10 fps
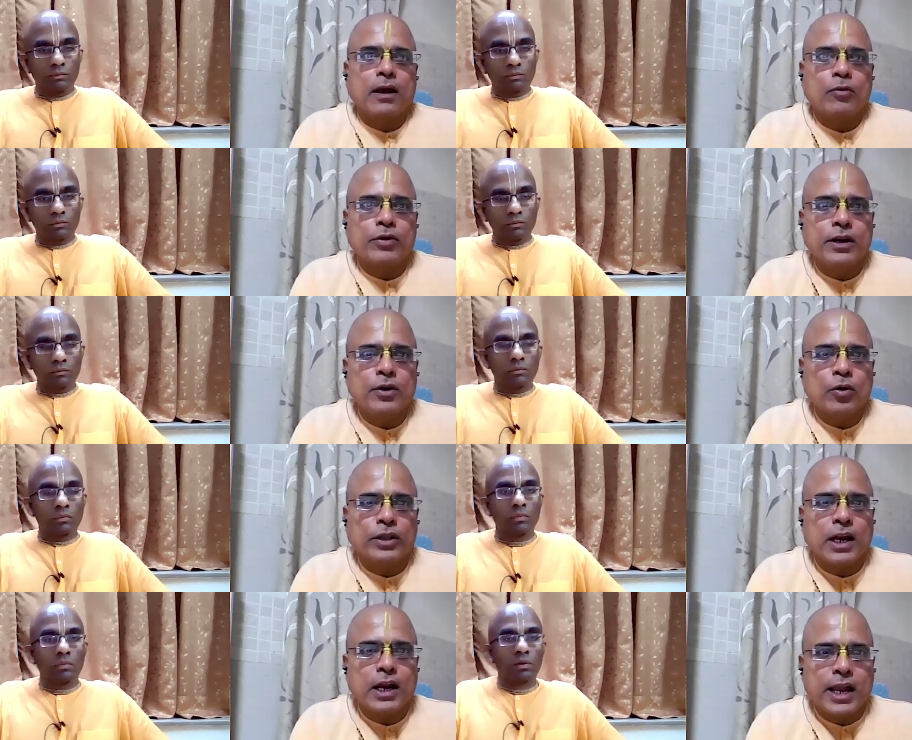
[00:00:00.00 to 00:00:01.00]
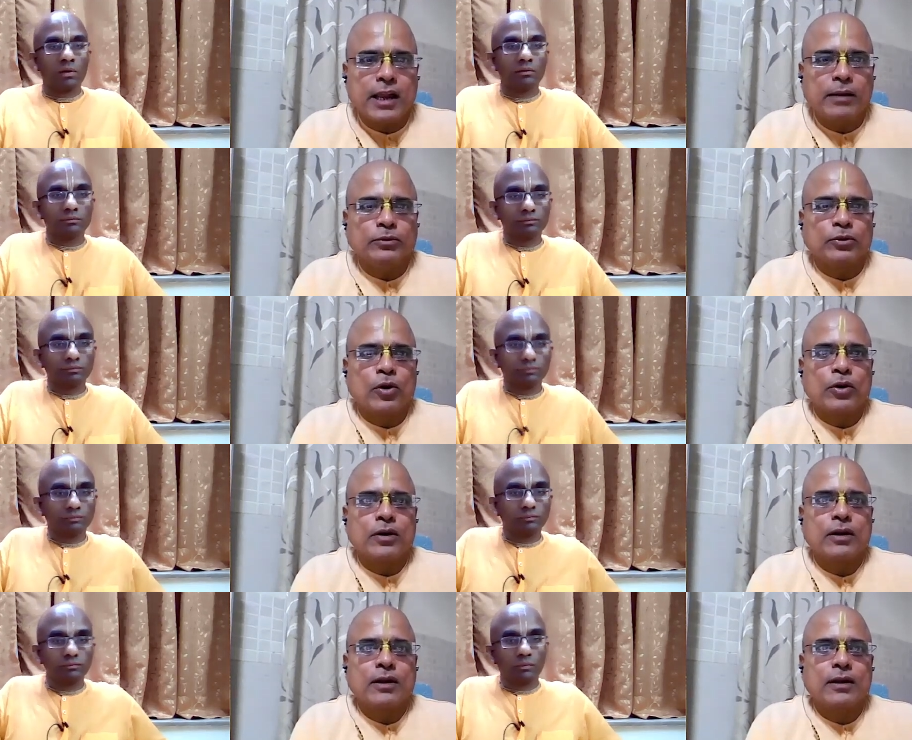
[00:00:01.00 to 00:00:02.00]
Speaker 1: how did he know their names
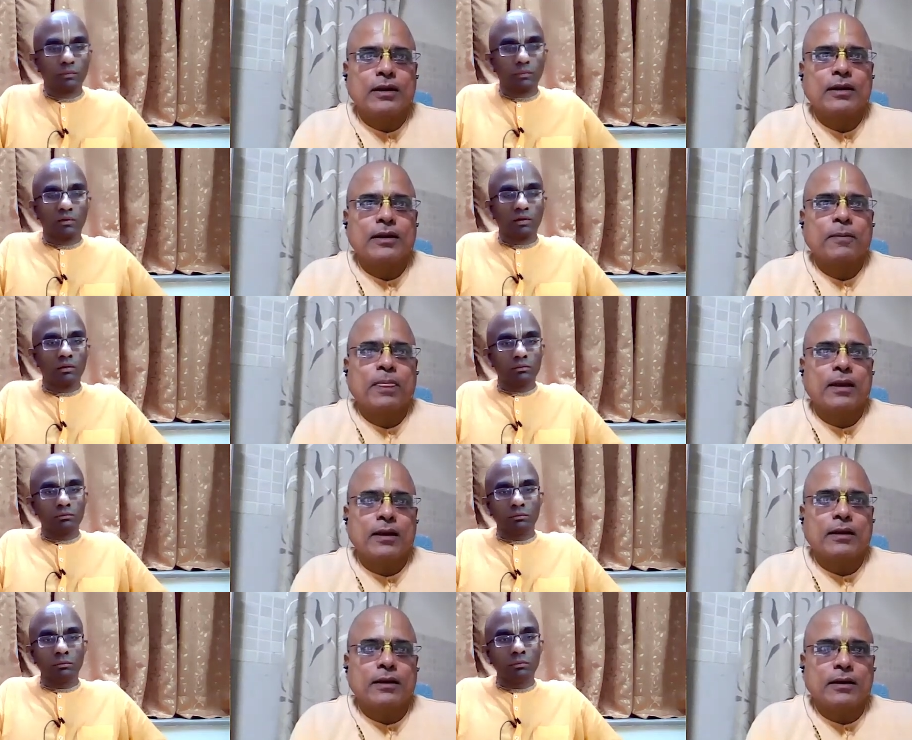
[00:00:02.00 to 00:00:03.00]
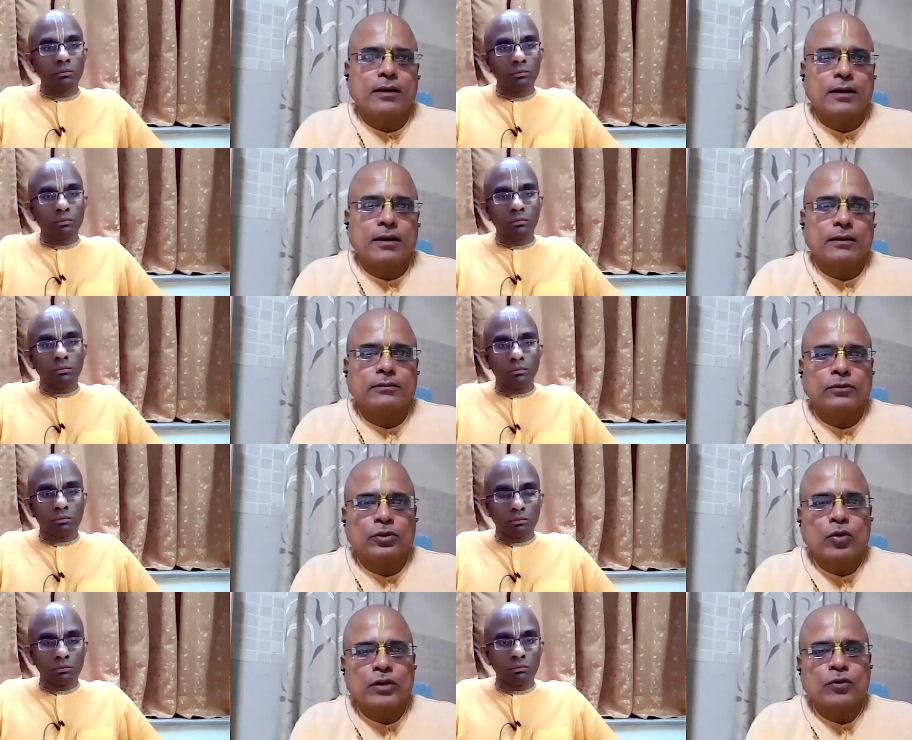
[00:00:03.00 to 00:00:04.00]
or uh,
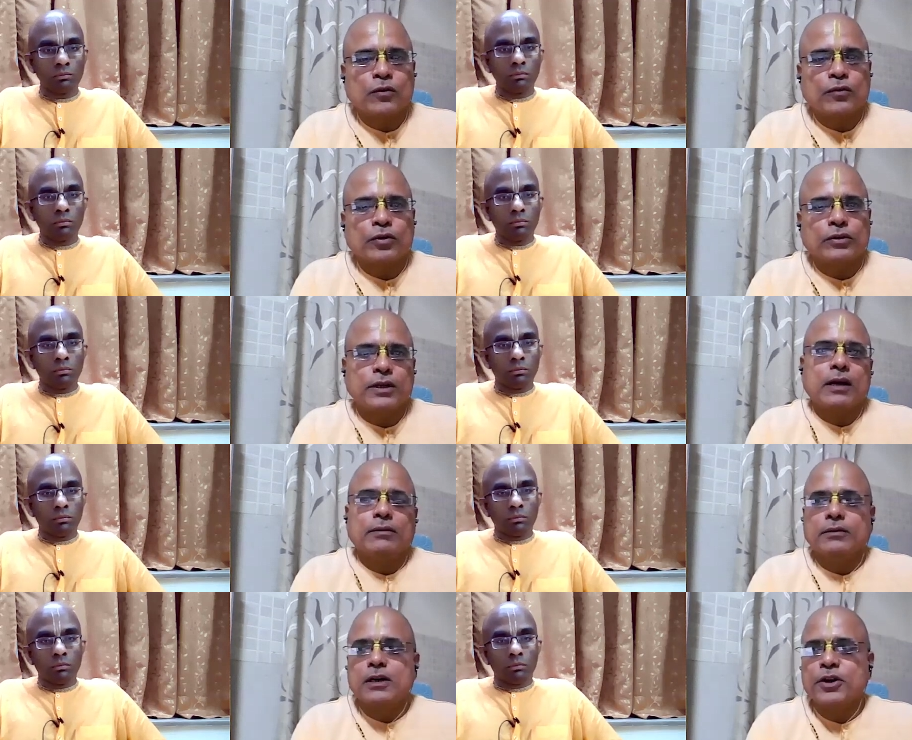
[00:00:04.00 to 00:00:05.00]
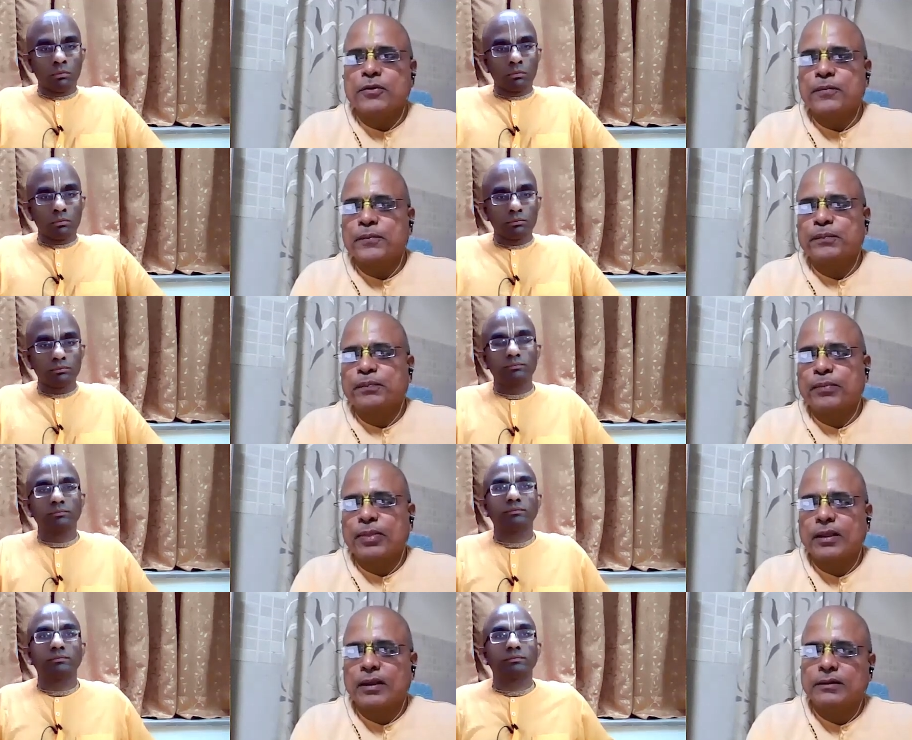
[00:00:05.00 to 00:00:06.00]
so on and so forth. Yeah, continue.
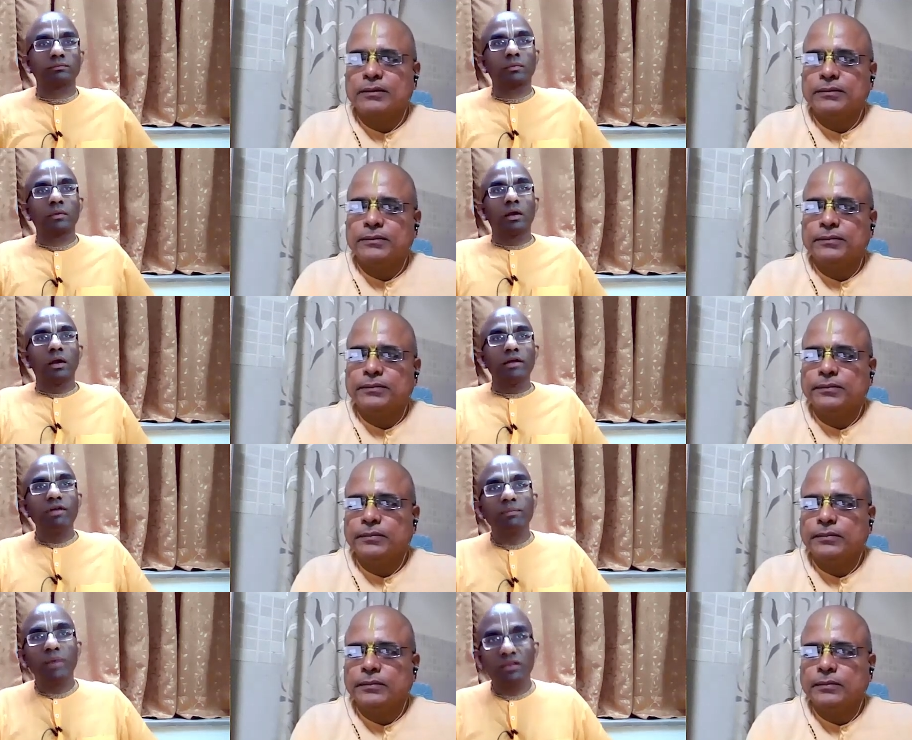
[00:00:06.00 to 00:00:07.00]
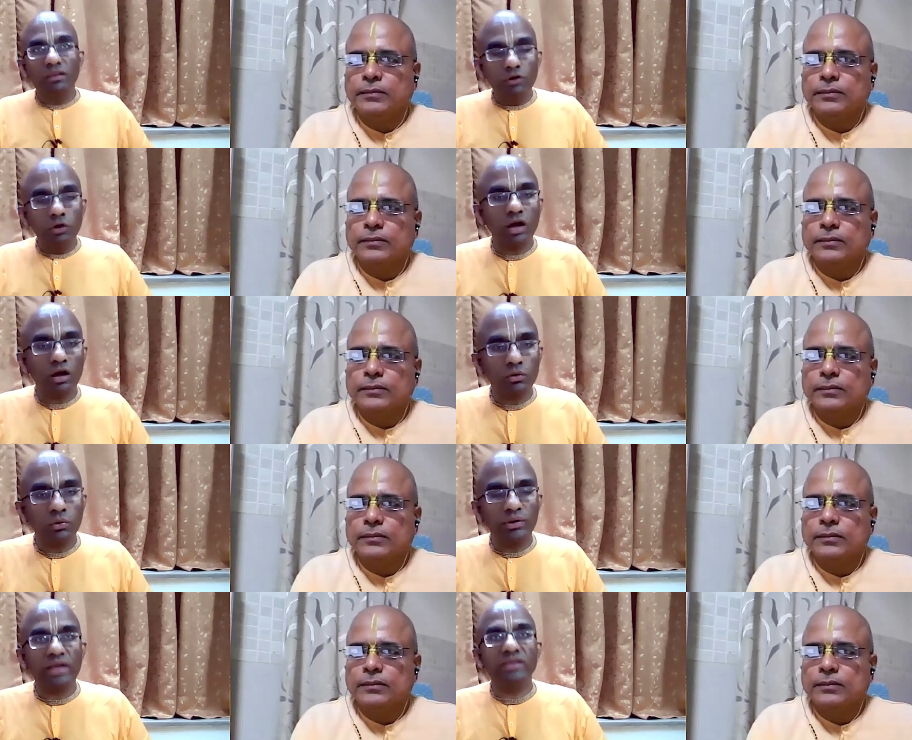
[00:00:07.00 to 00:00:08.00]
Speaker 2: Mm. In fact, Bhaktivinoda
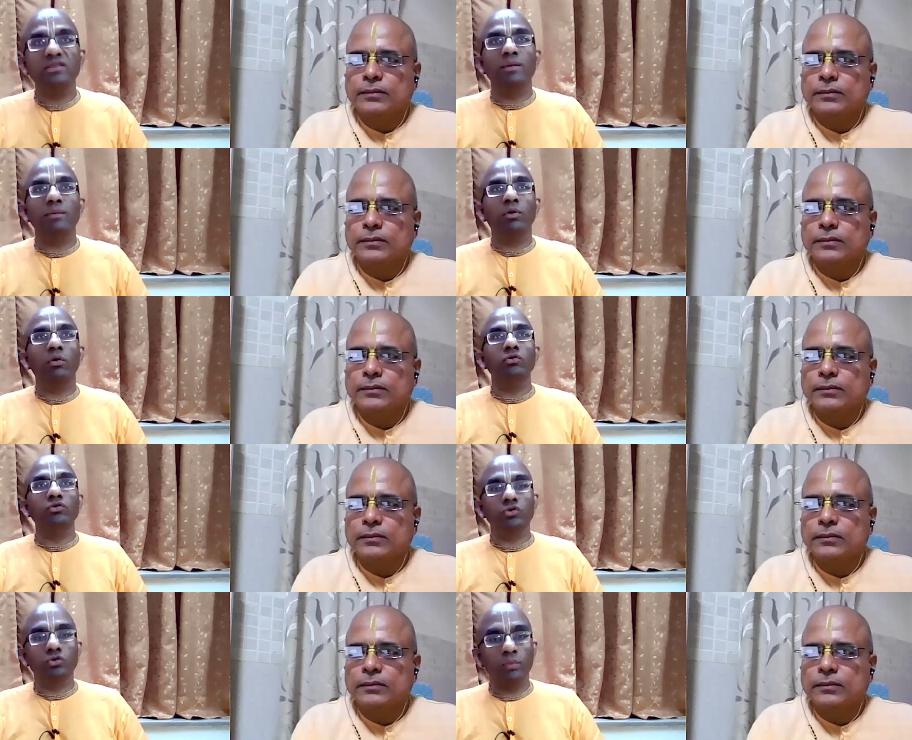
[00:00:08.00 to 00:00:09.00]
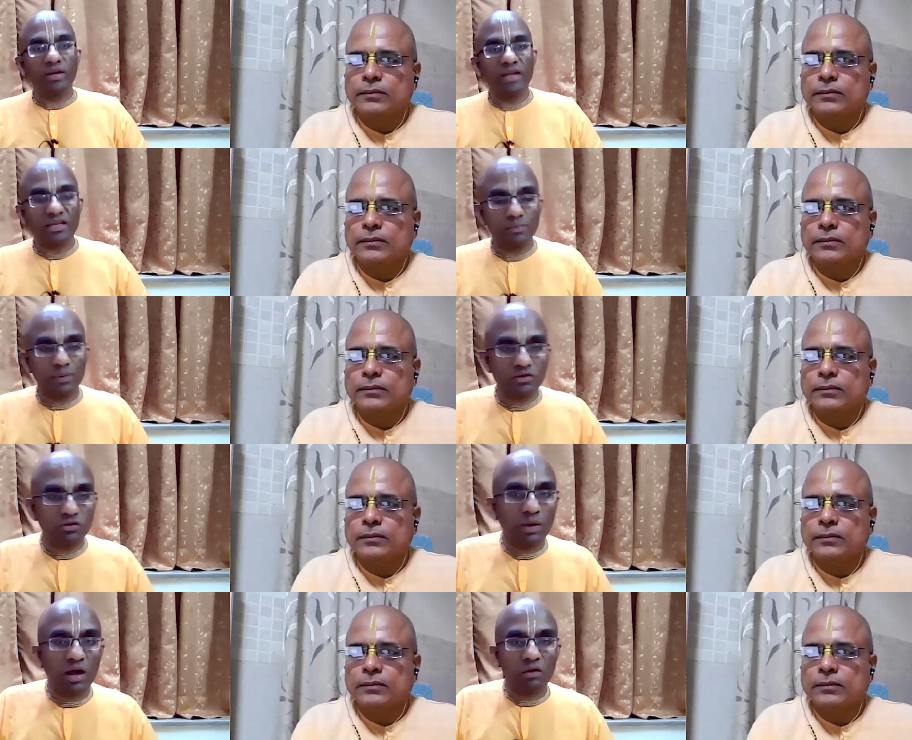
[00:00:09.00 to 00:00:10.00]
Thakur takes this approach to many aspects
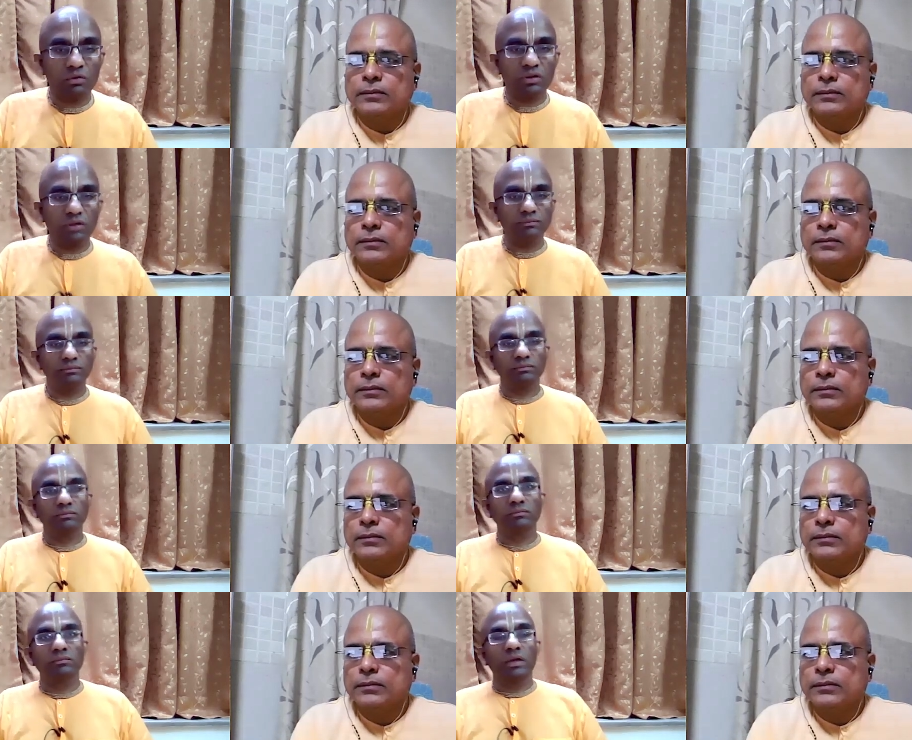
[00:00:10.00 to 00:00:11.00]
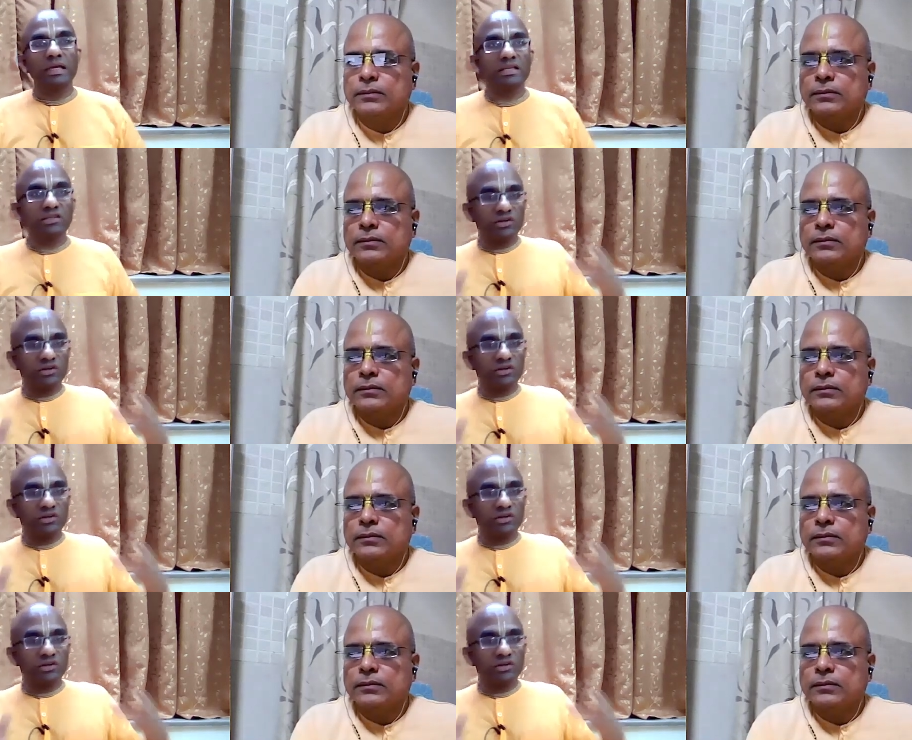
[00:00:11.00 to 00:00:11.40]
of the Bhagavatam. He has